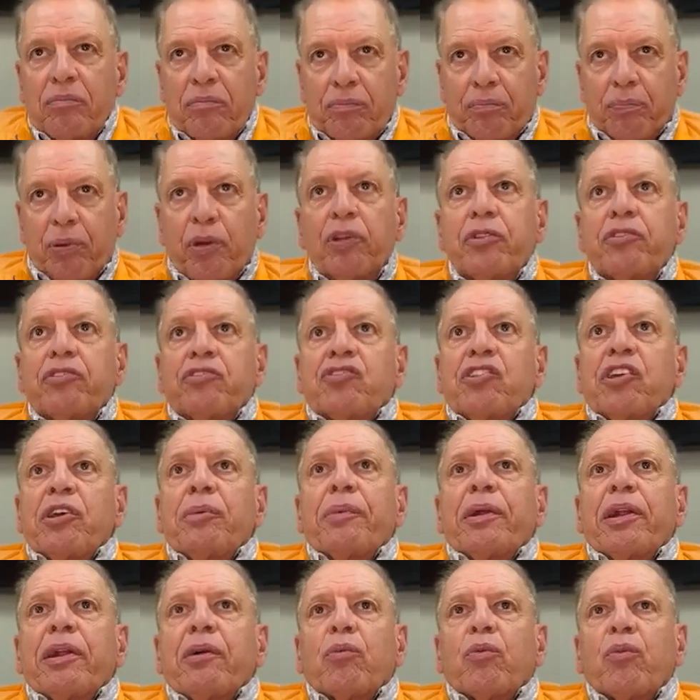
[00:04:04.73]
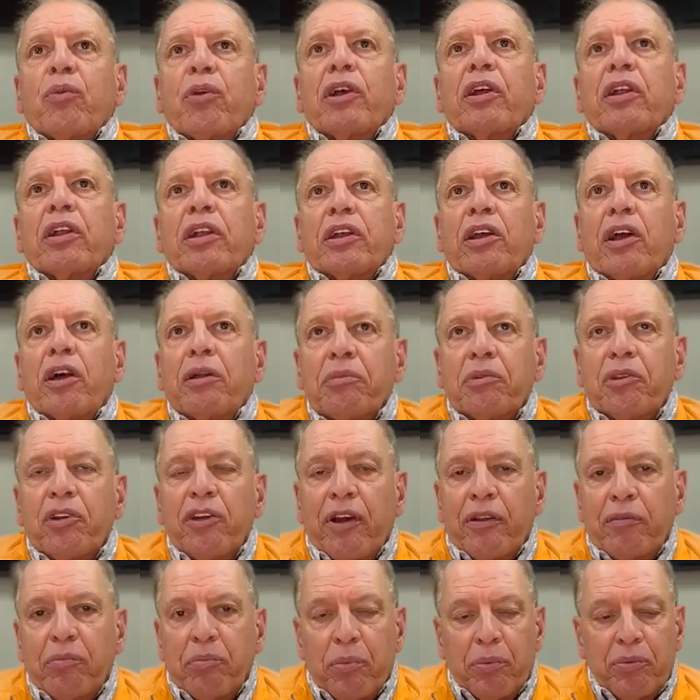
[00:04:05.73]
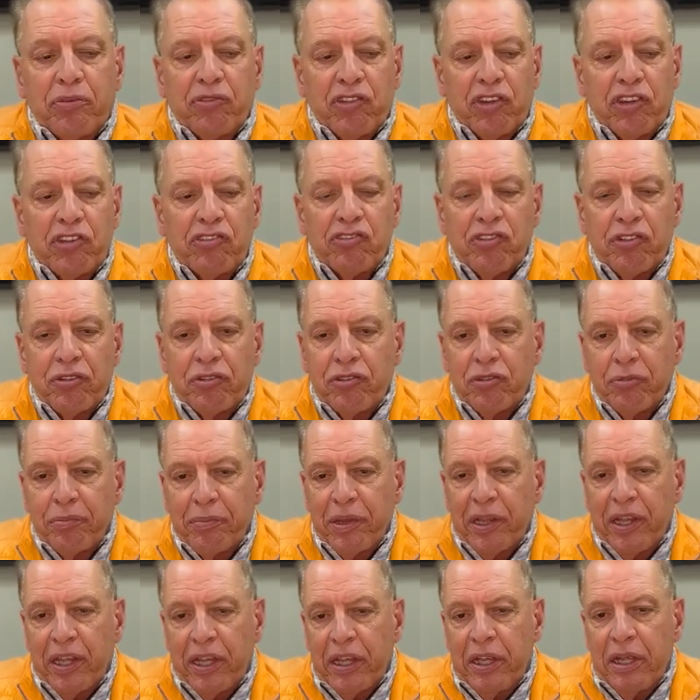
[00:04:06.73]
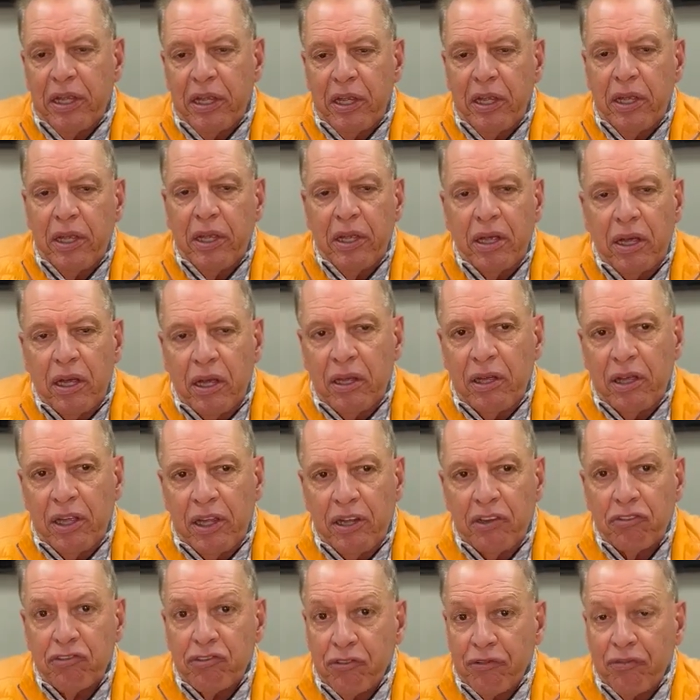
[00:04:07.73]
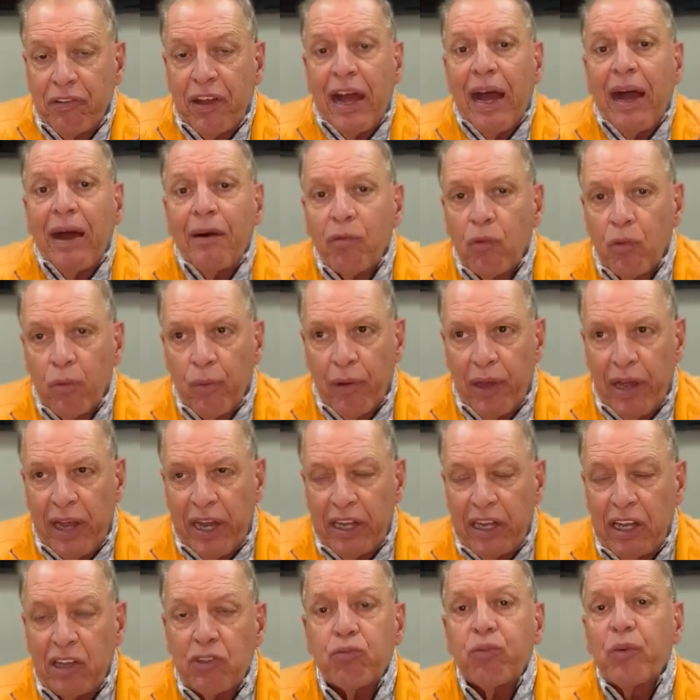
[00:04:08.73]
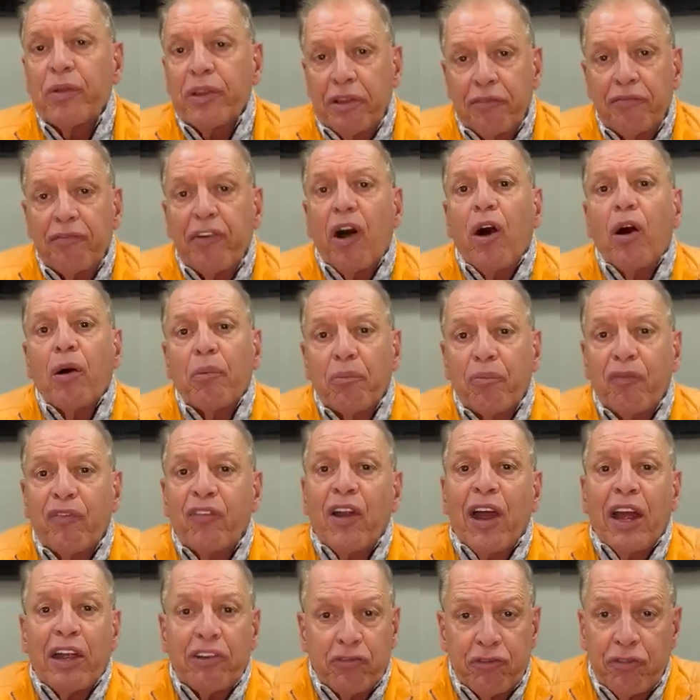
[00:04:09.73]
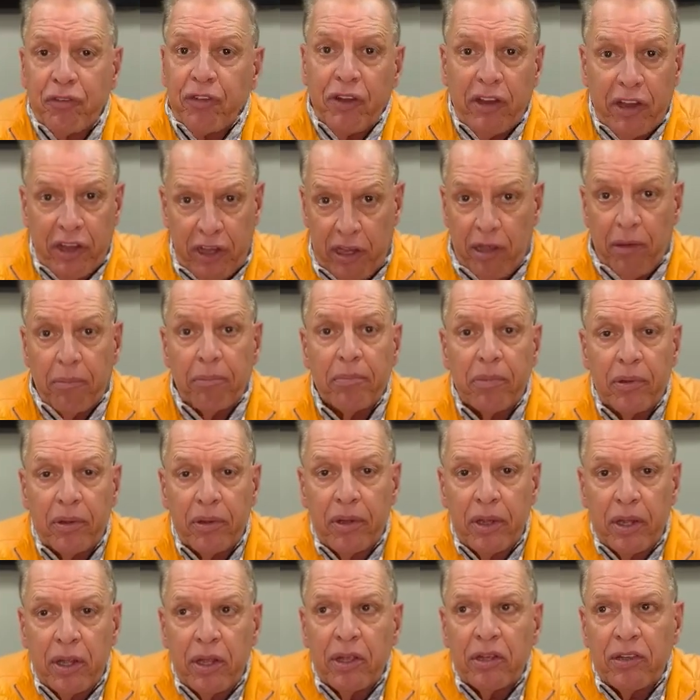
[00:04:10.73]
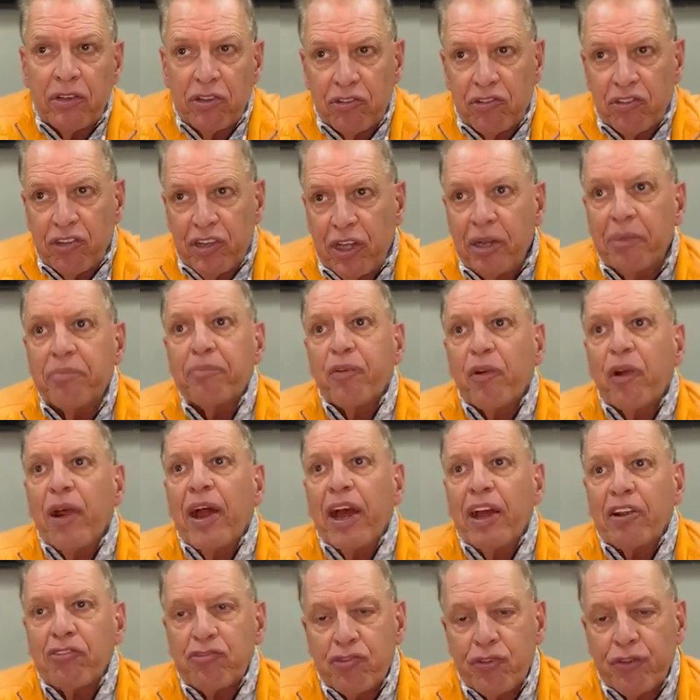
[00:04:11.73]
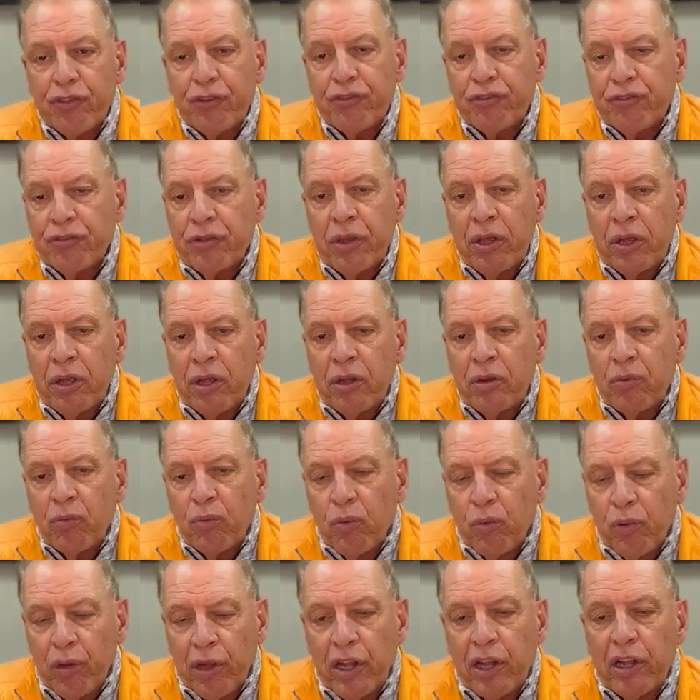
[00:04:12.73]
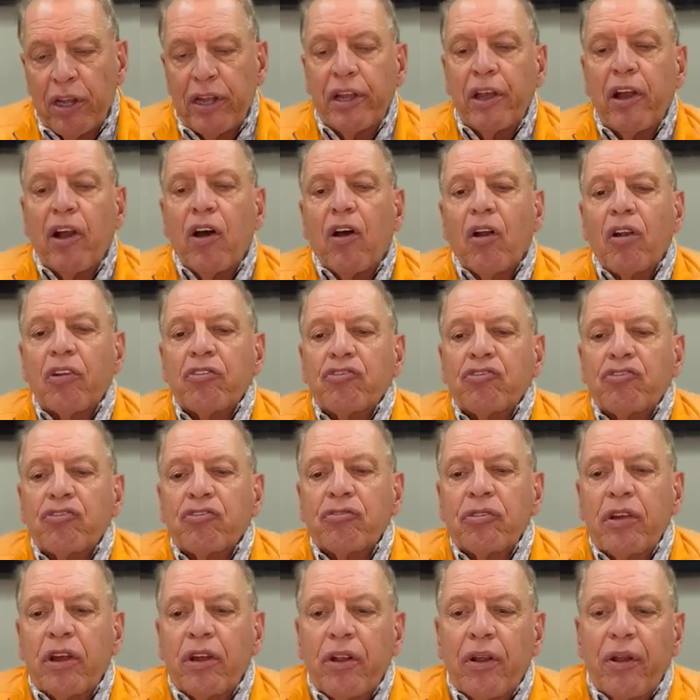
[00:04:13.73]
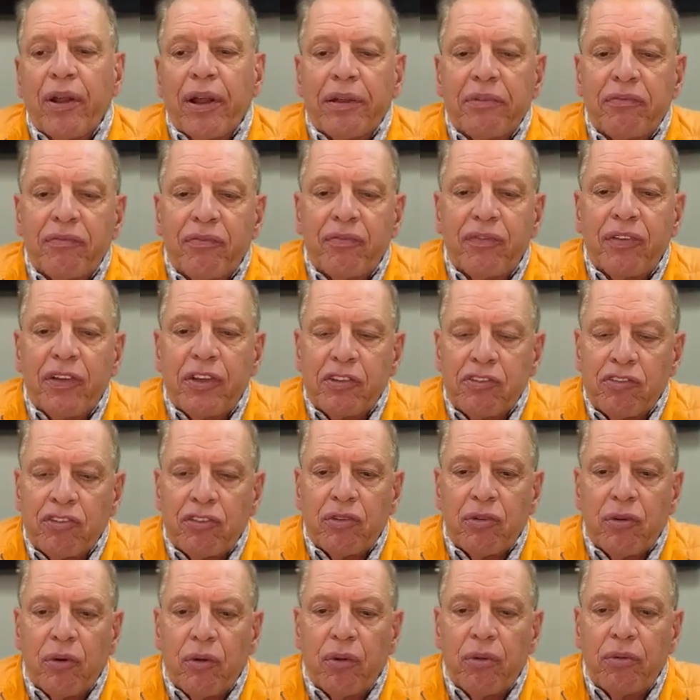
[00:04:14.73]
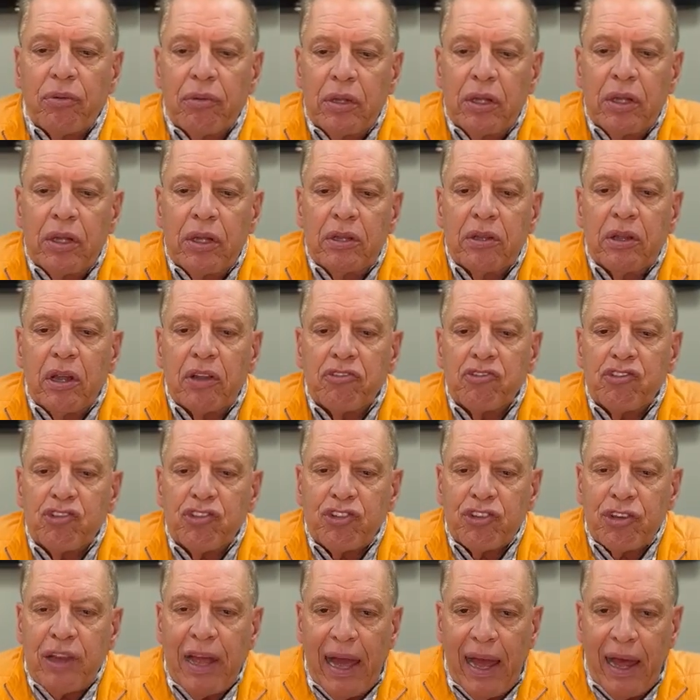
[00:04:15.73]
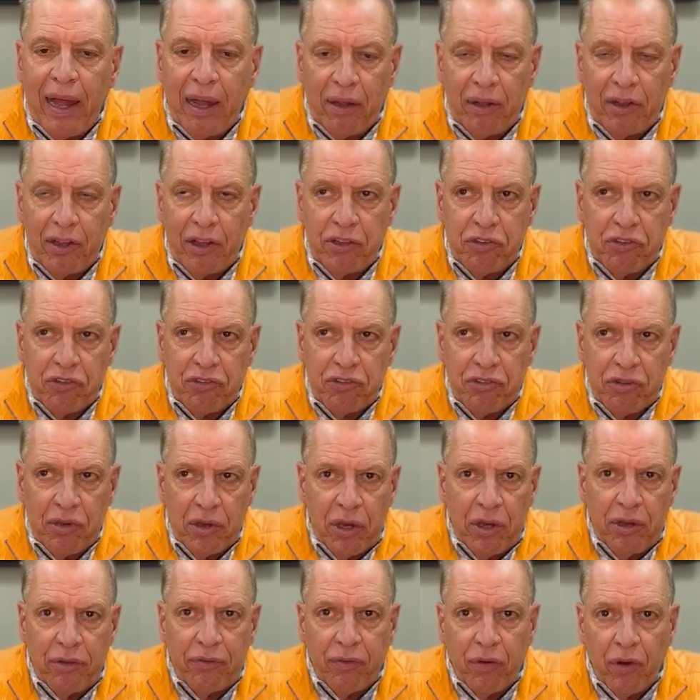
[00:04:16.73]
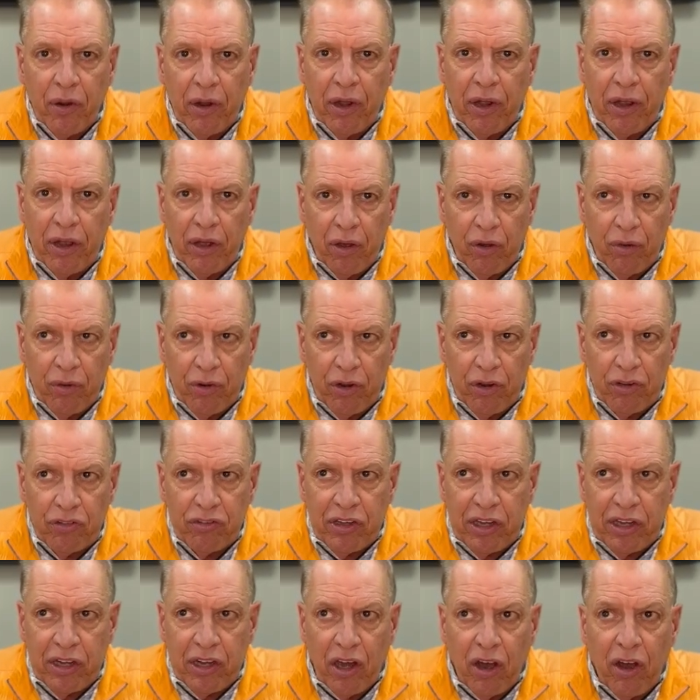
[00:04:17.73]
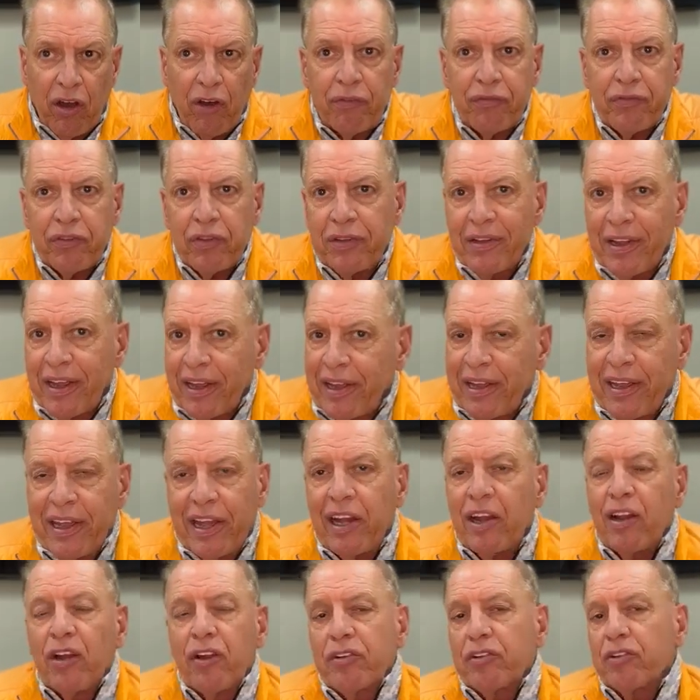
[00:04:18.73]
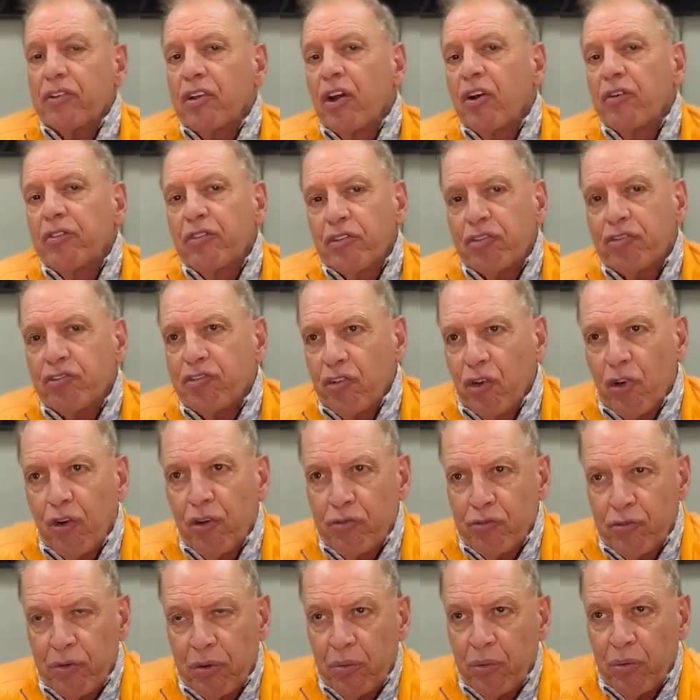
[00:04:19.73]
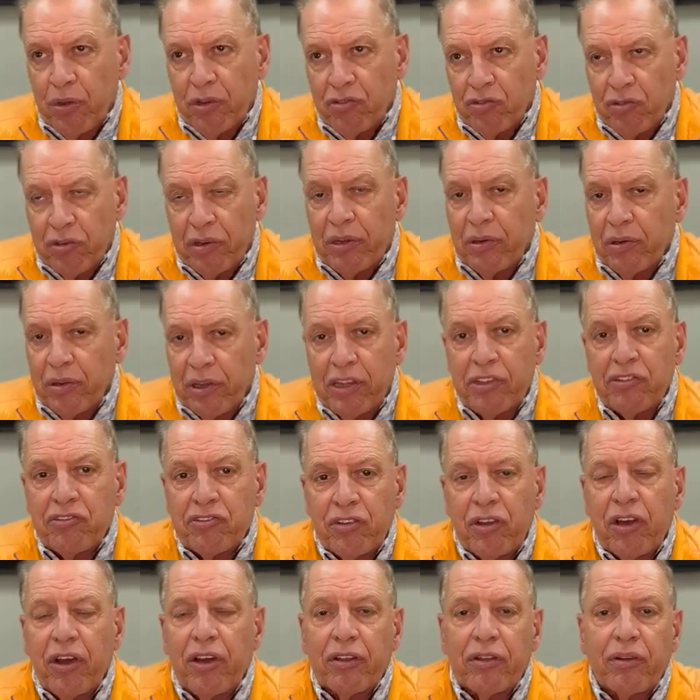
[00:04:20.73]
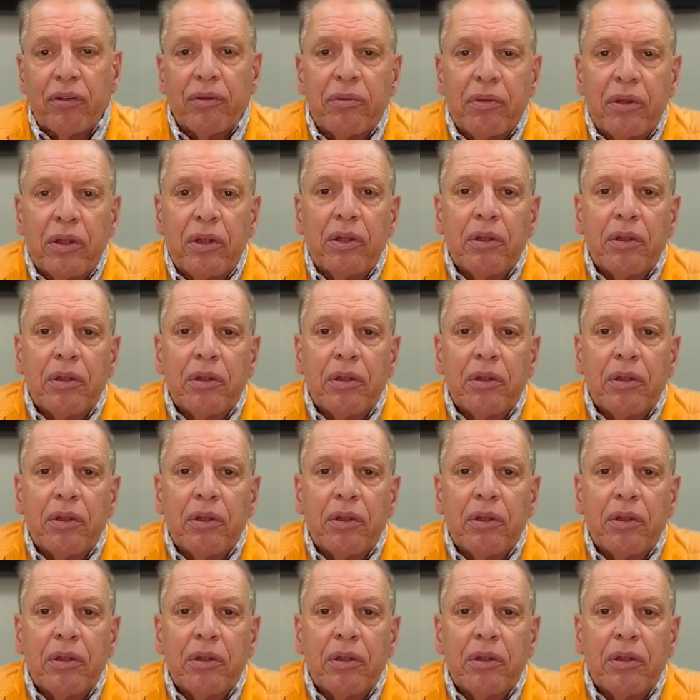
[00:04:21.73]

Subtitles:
puts them in a really uncomfortable position to be in a survival rate is when they fall and fracture their hip. Because hip fractures really are a physical challenge for elders, and often they can't undergo the surgery, which leads to other